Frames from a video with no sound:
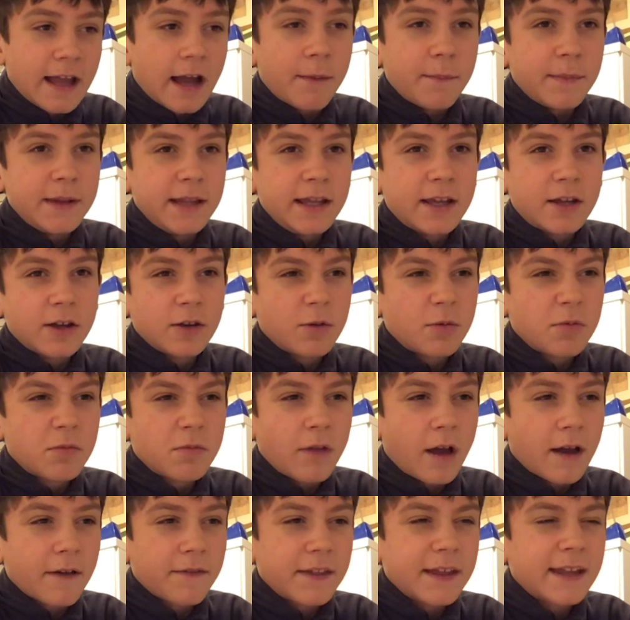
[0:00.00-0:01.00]
I mean,
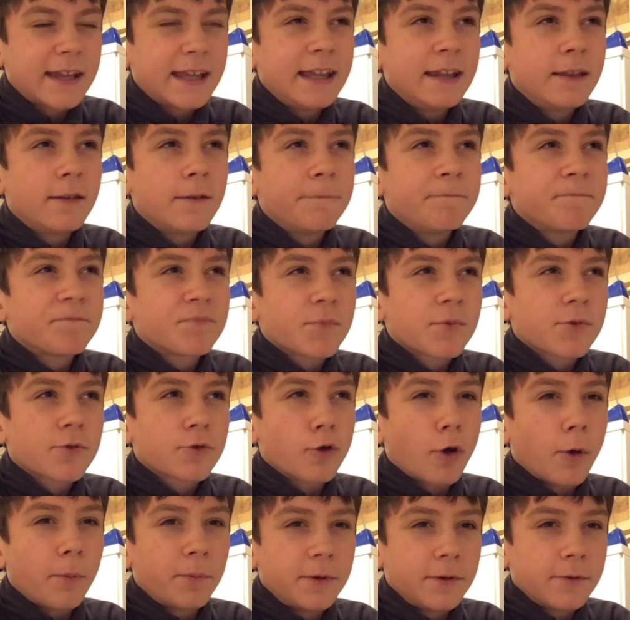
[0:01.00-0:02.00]
I think he
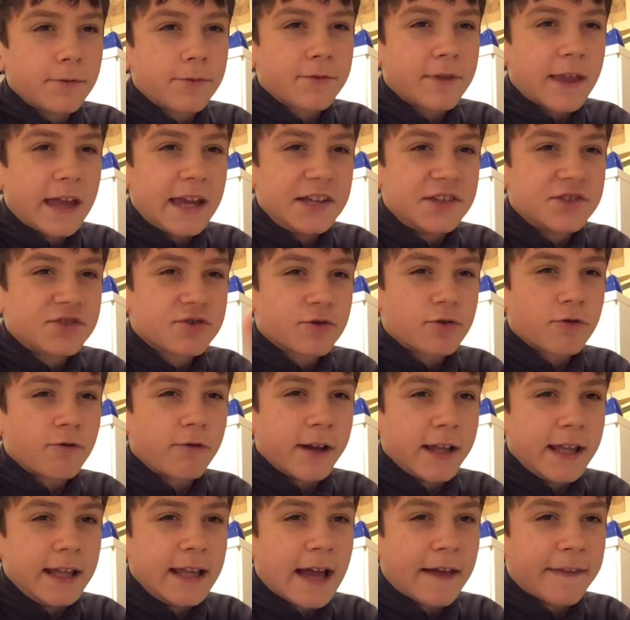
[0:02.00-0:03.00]
stopped at stage
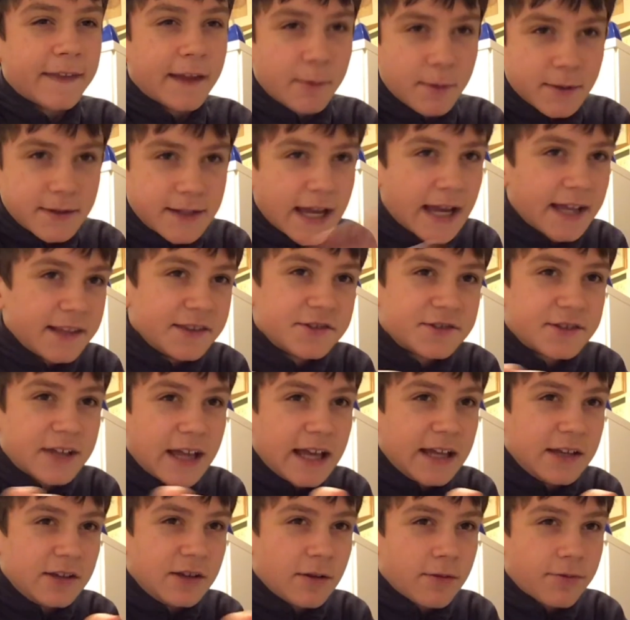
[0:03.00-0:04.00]
3 and there were 10
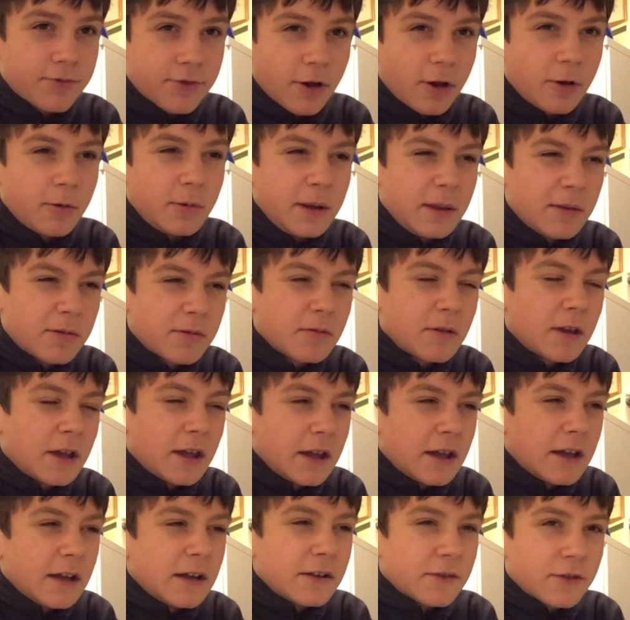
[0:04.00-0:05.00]
stages, so he's
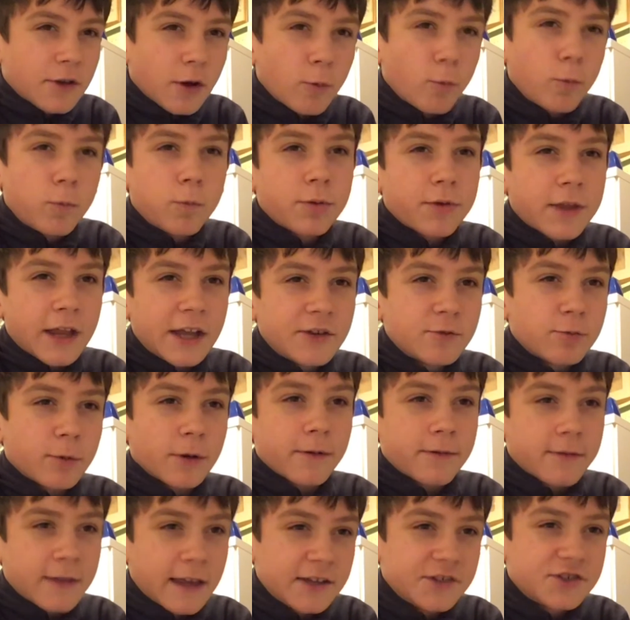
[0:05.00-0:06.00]
done stage
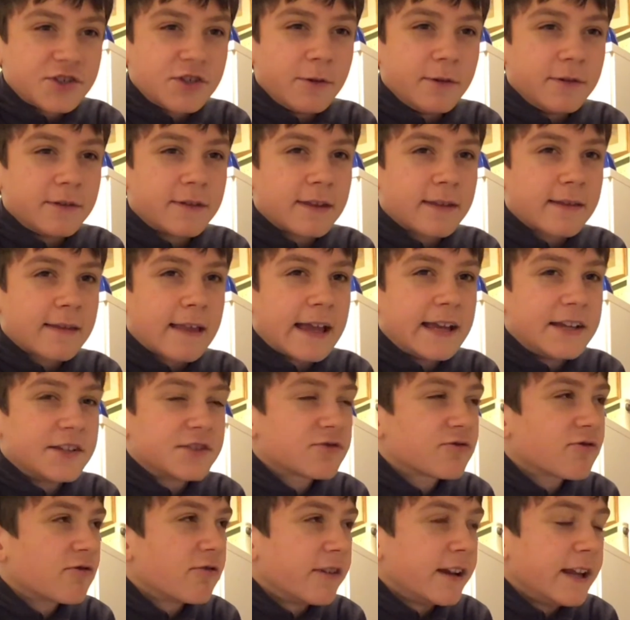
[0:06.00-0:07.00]
1, stage 2 into
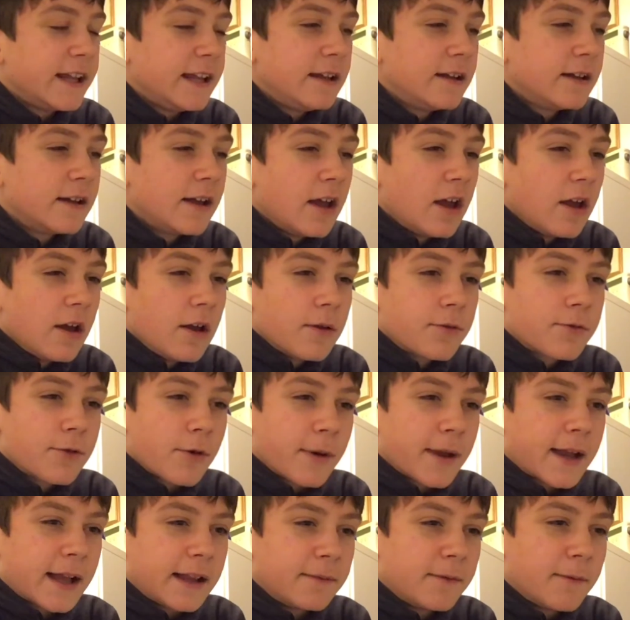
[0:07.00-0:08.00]
stage 3. So
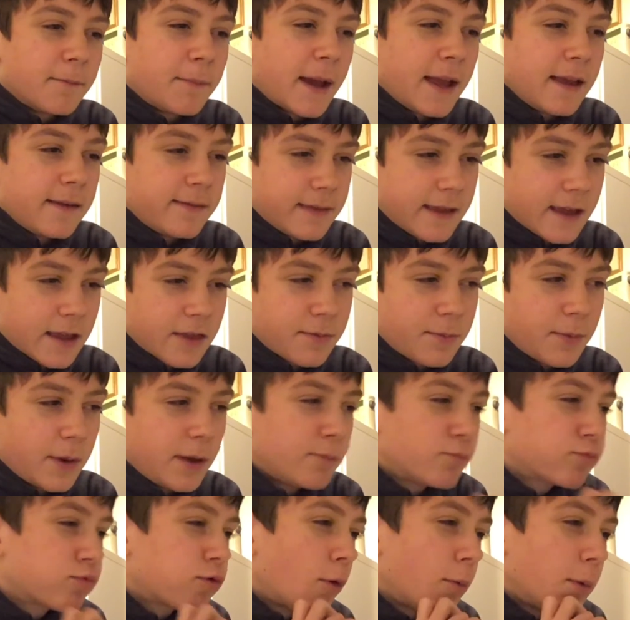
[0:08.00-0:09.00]
again, the basics, but
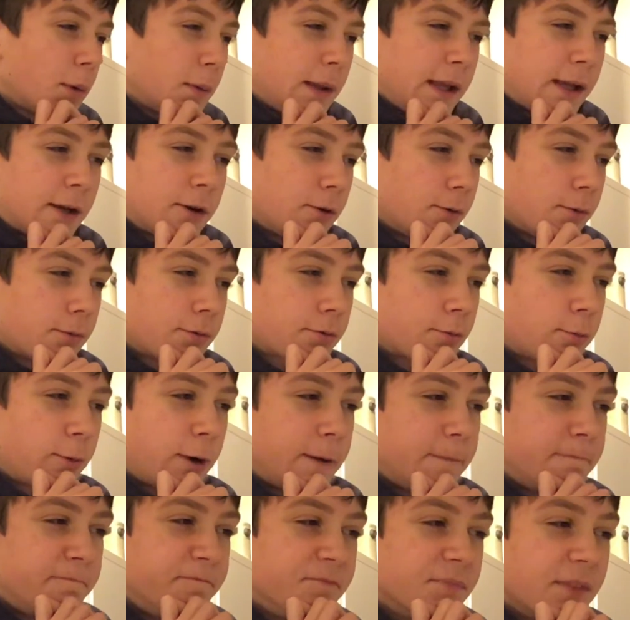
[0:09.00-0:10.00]
he probably couldn't
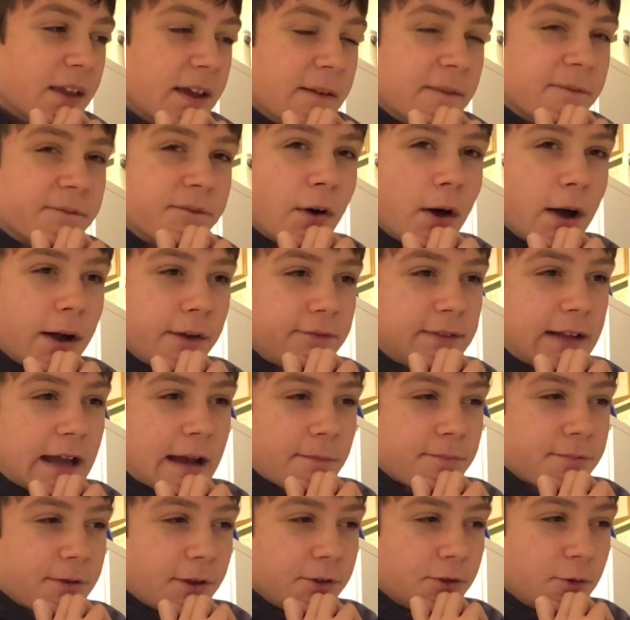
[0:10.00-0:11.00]
swim 5
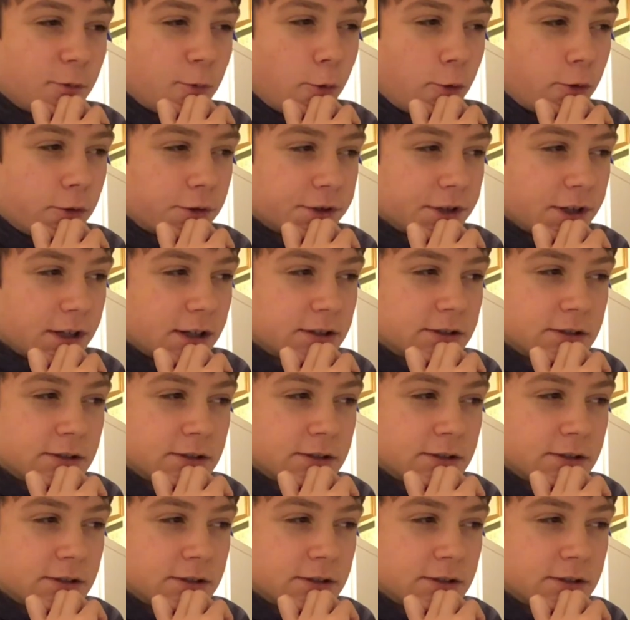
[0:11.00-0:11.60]
laps underwater.